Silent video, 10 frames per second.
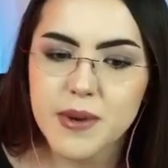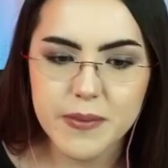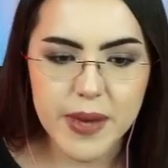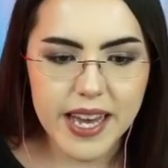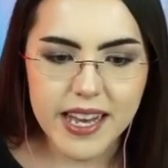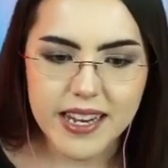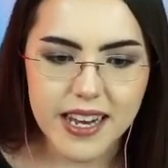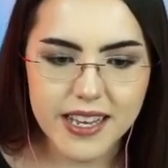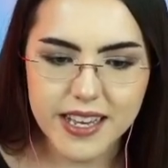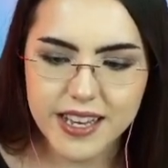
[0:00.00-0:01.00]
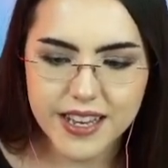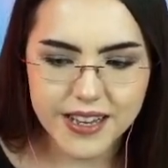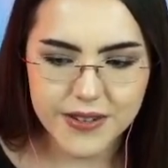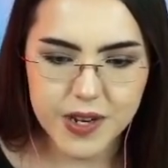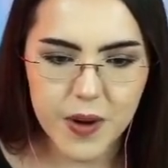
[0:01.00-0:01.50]
man,
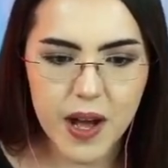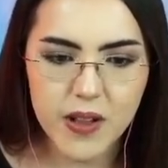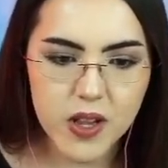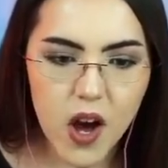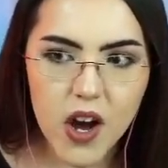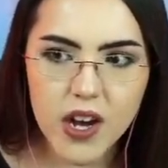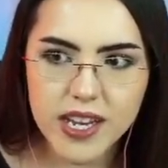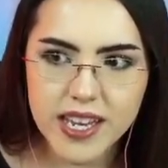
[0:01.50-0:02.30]
I don't know how long